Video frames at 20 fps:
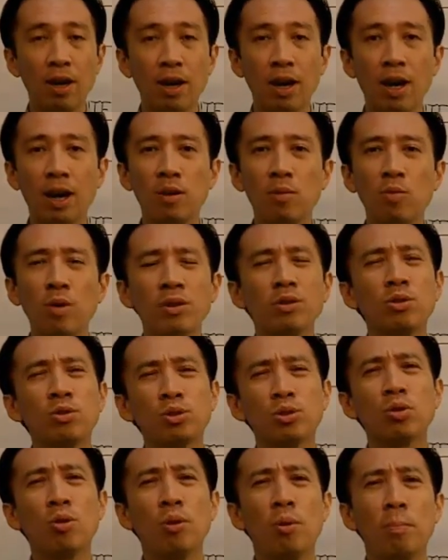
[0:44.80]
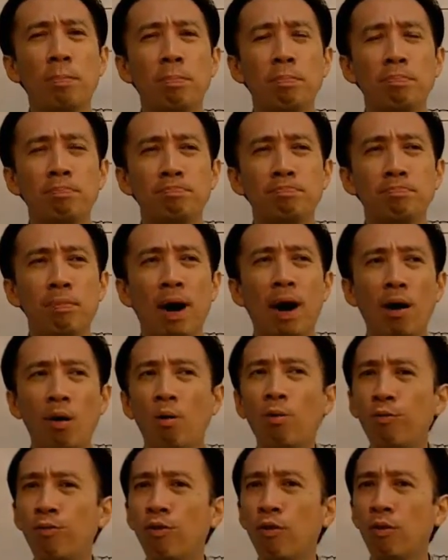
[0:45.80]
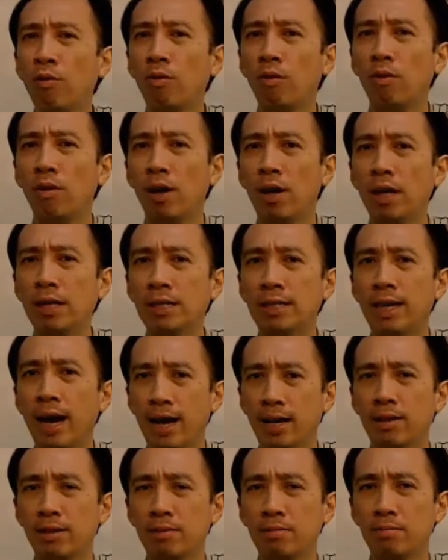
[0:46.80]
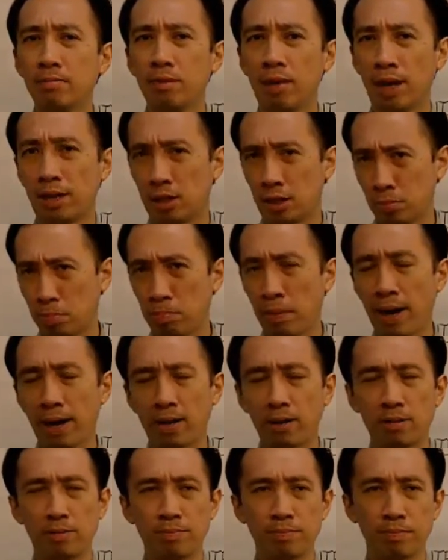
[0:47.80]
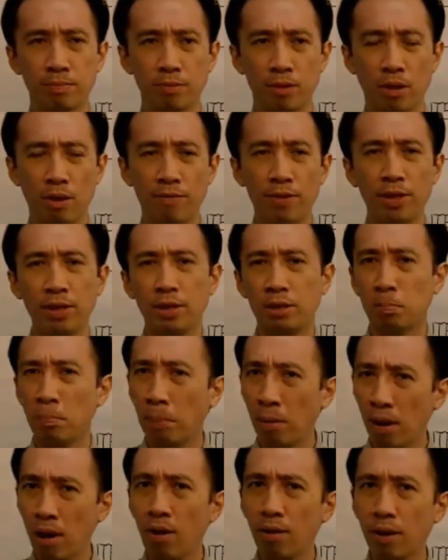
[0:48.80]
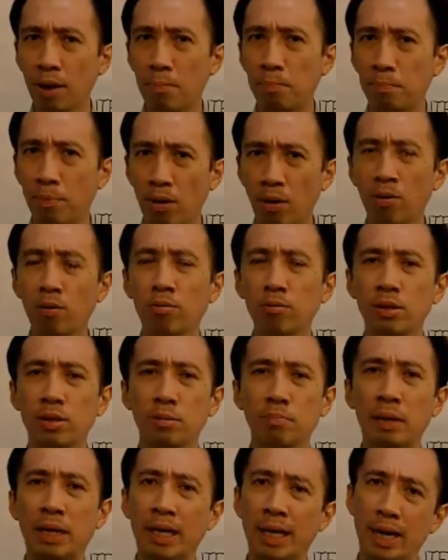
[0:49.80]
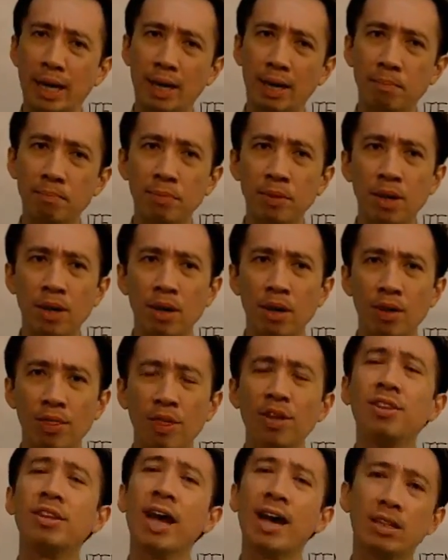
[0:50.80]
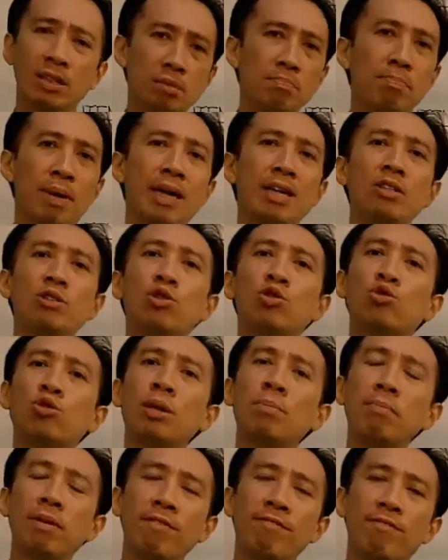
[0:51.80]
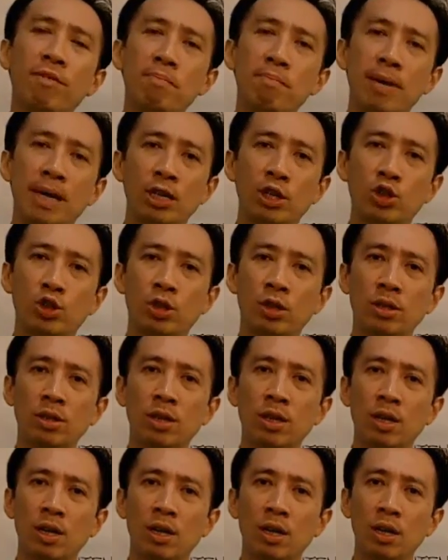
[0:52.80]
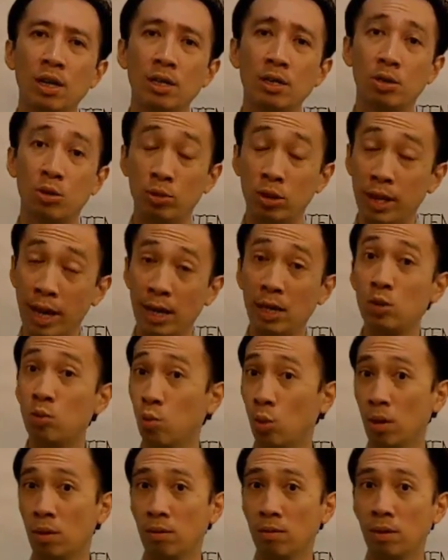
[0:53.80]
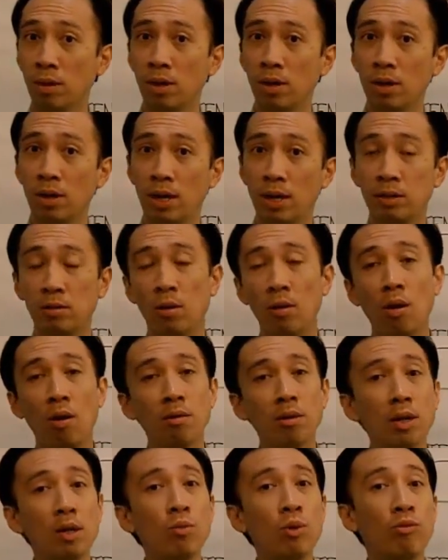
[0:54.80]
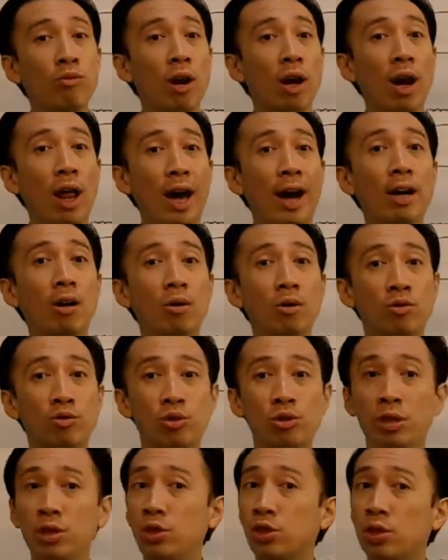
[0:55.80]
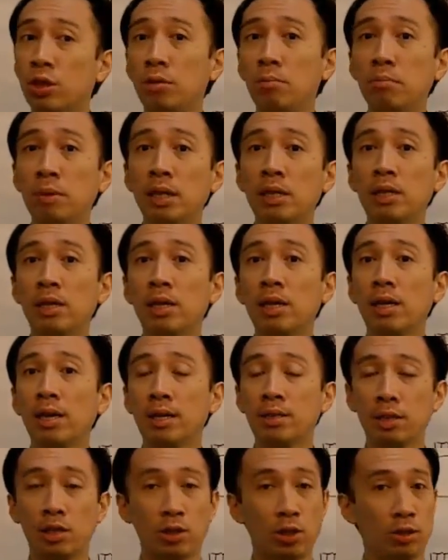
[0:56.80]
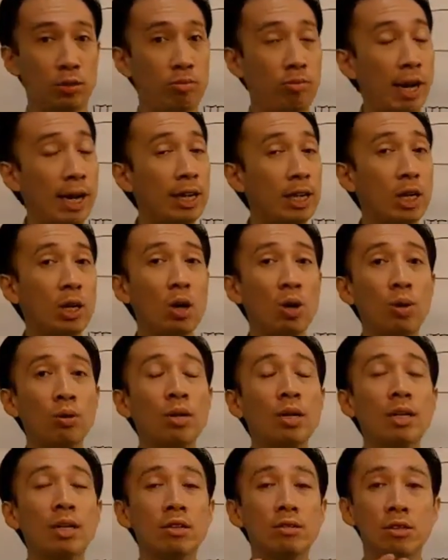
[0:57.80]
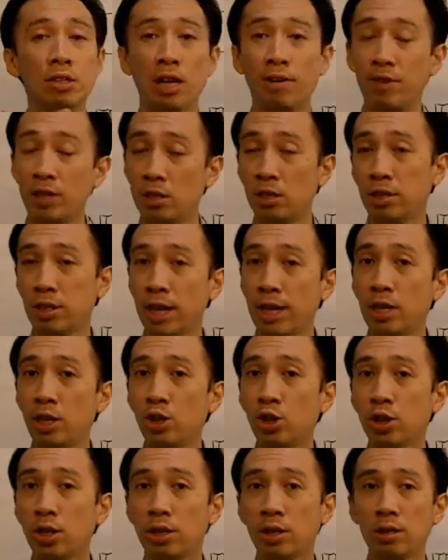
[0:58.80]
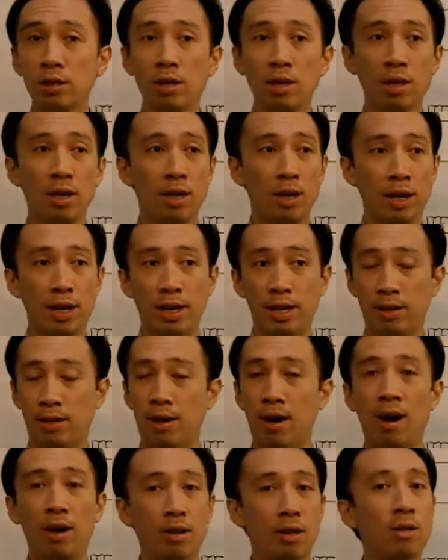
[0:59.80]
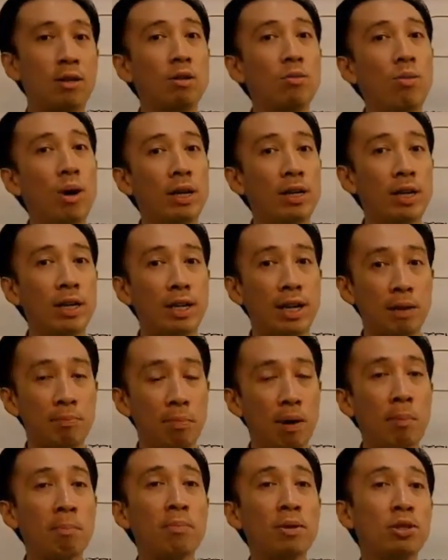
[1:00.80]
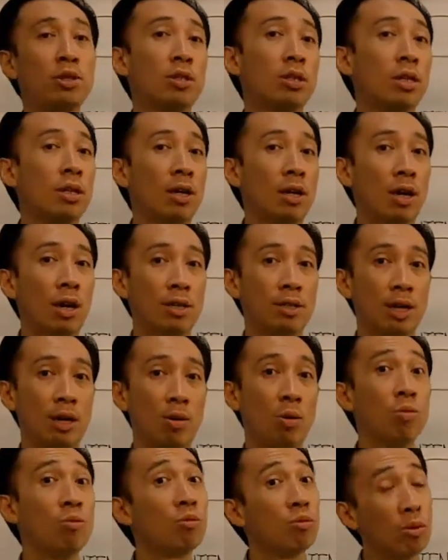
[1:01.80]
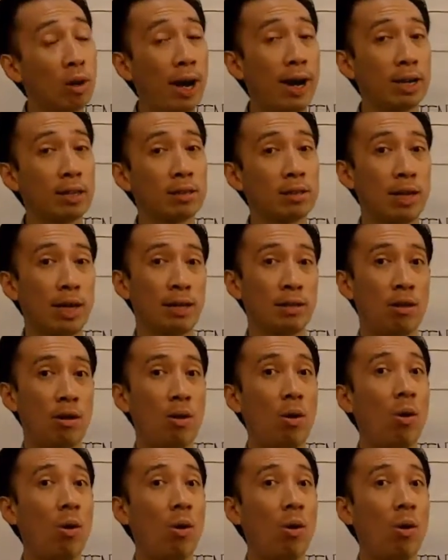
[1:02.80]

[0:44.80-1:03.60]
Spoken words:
And what's so powerful in that aspect of it is blog and post has become the next mainstream information in today's world. And no longer we rely on traditional media such as radio, TV station, and article where they can publish their own rights and